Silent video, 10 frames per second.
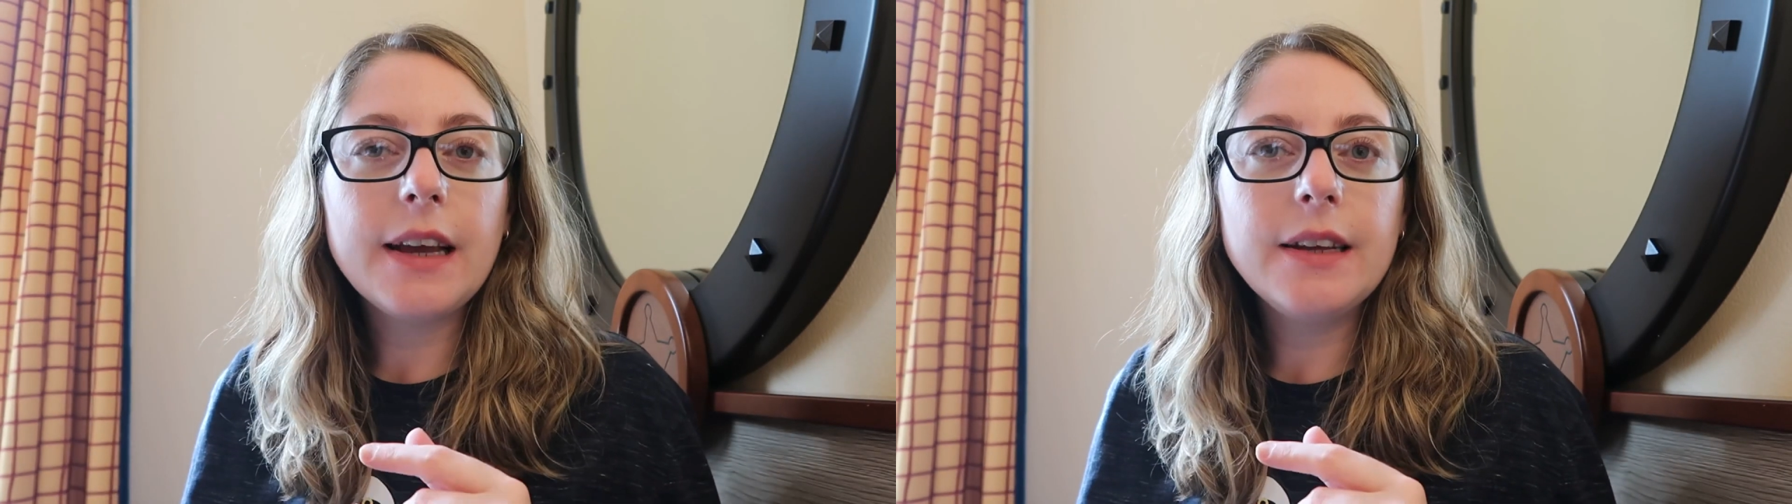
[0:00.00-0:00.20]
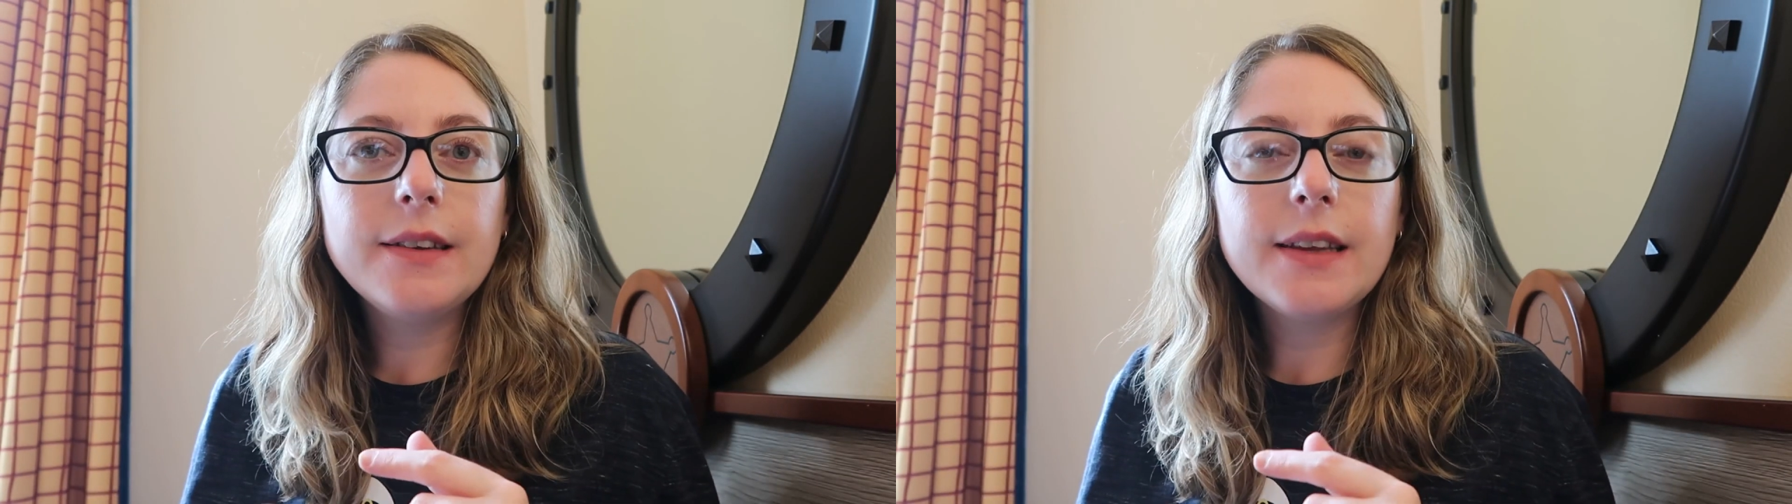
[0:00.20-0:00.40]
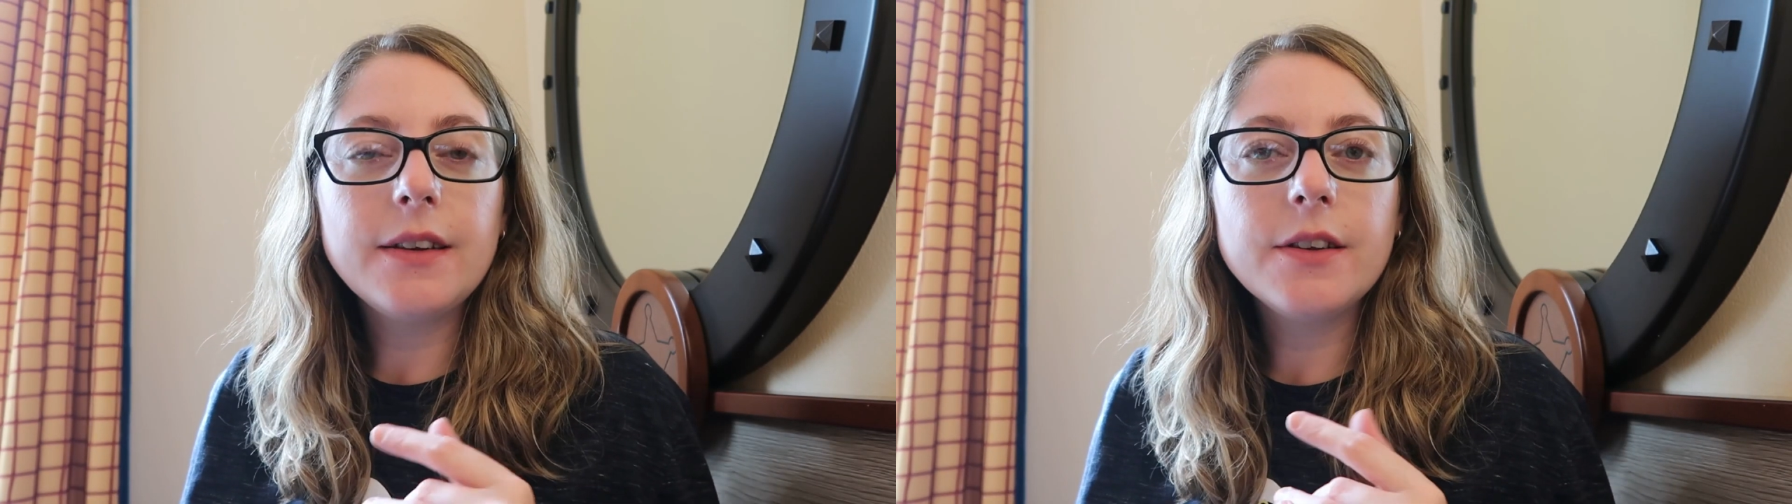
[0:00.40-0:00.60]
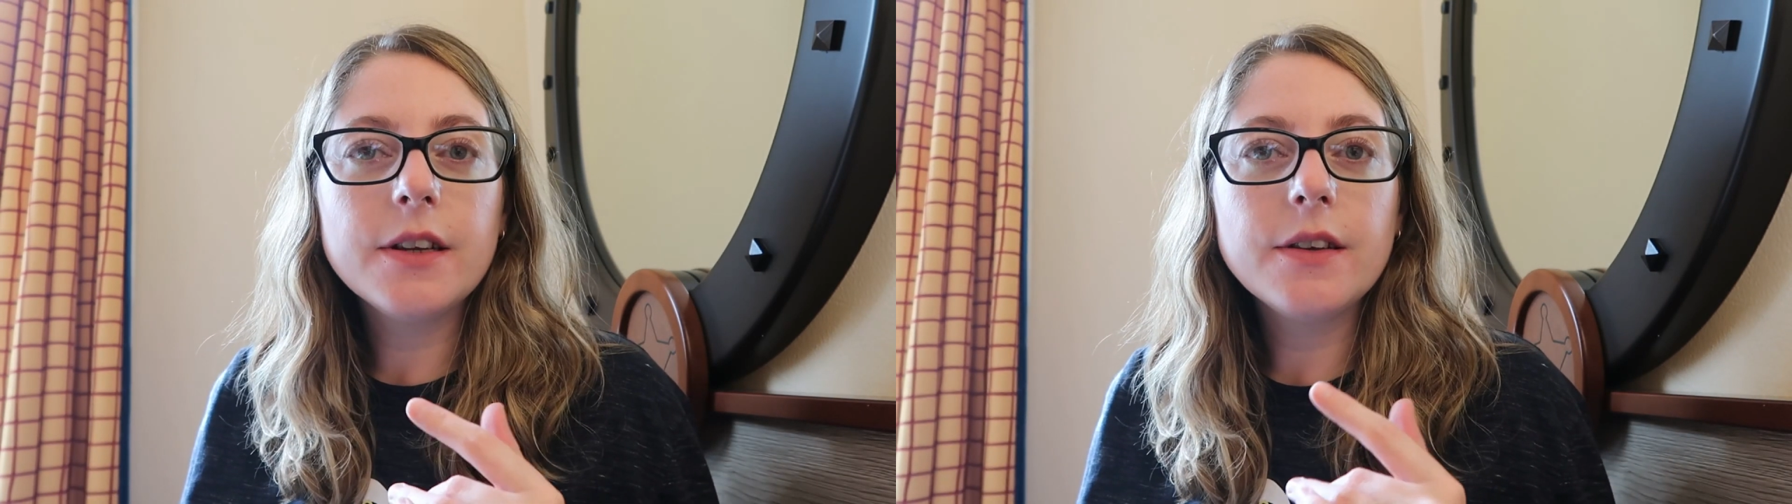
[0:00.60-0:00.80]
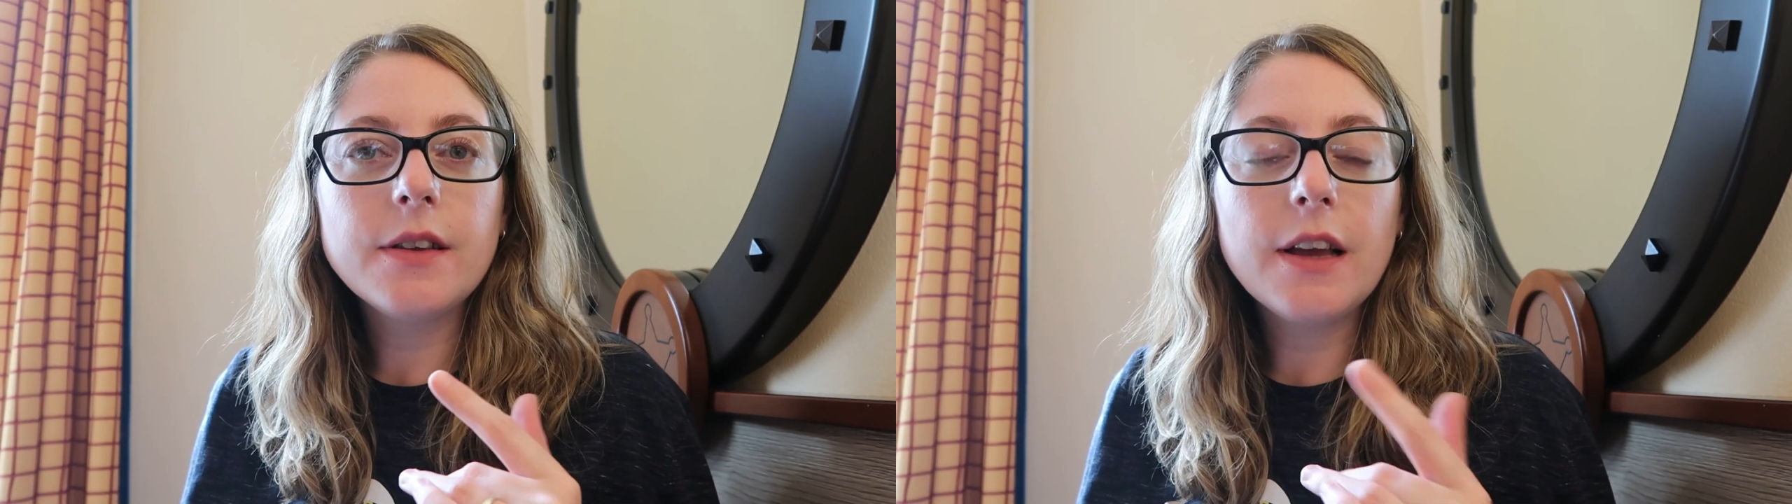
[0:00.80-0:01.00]
aid
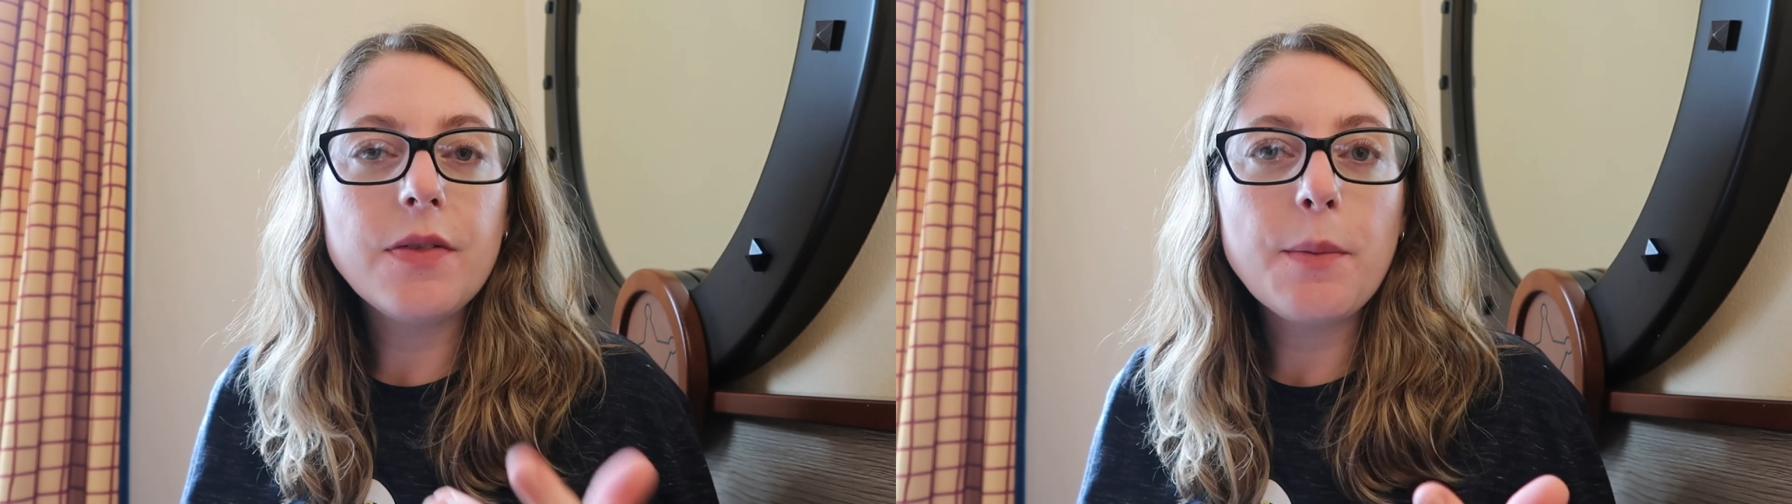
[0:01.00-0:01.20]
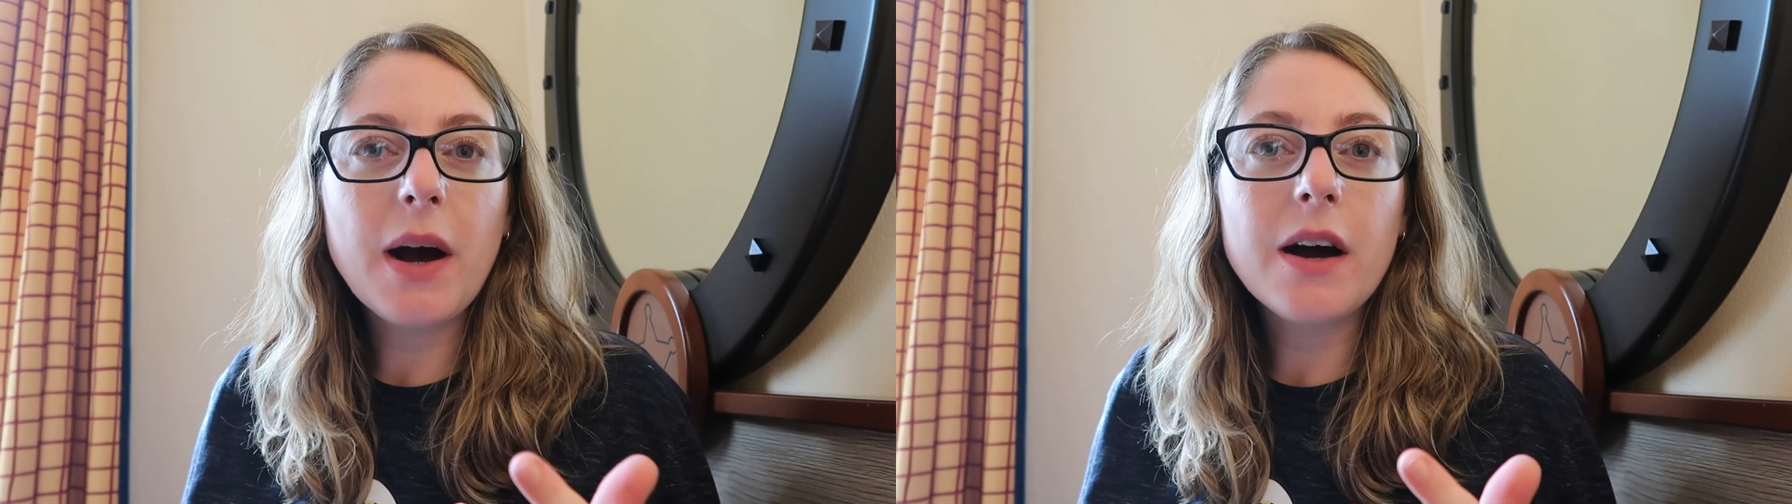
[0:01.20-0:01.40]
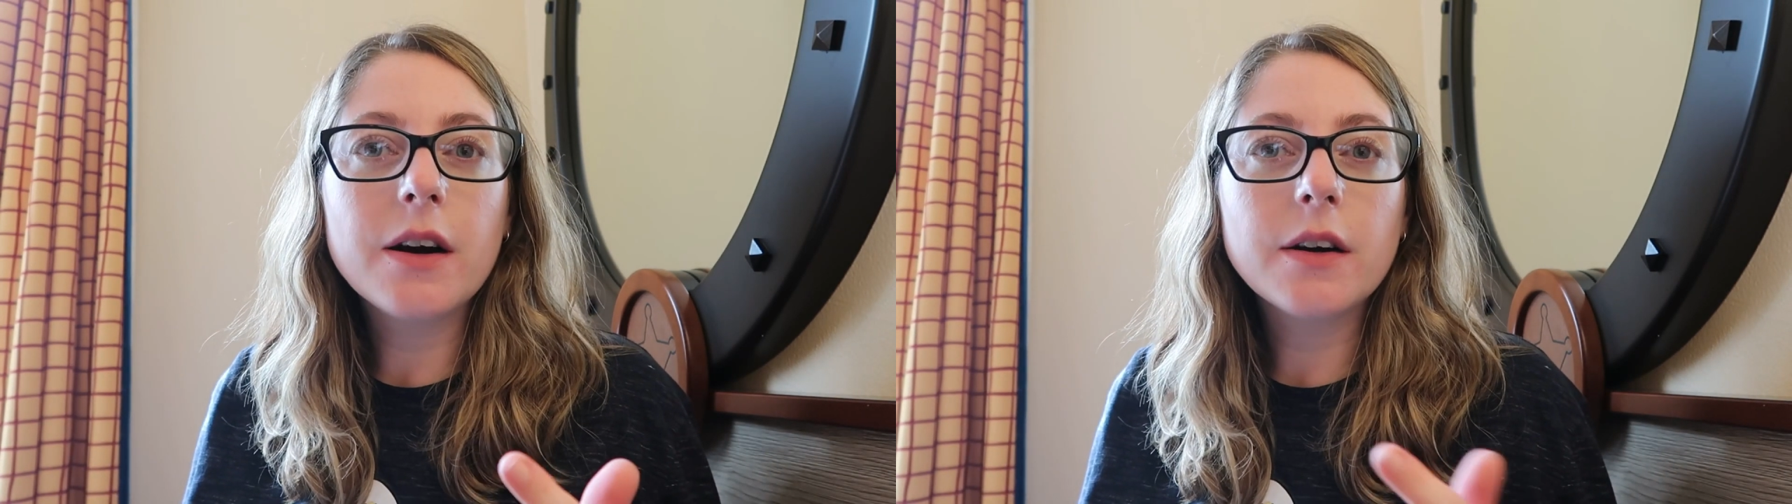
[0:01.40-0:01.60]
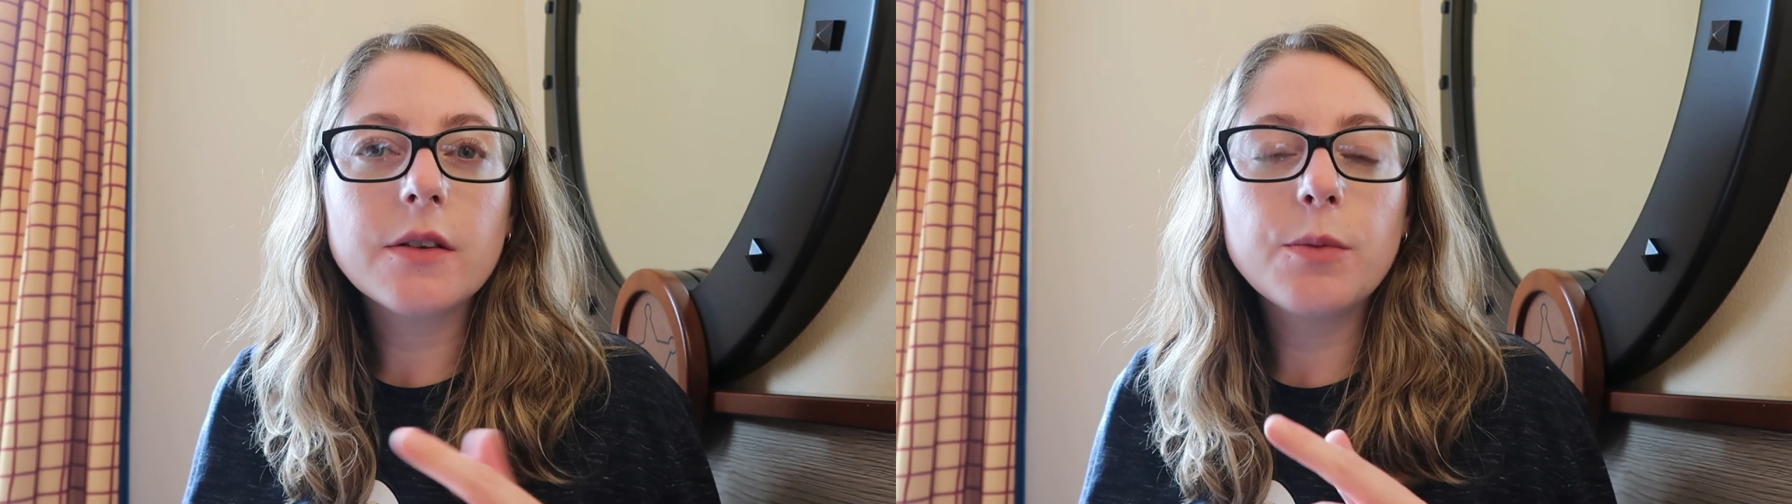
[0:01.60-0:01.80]
centres in the parks,